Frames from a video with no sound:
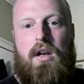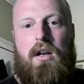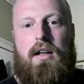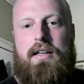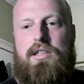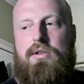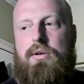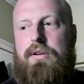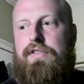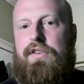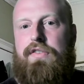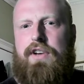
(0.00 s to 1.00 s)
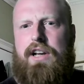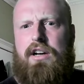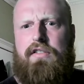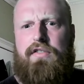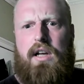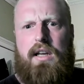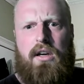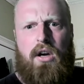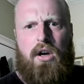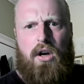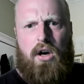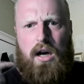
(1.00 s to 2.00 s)
Like, so if you think of like,
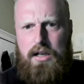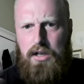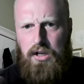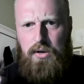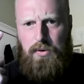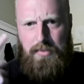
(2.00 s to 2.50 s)
look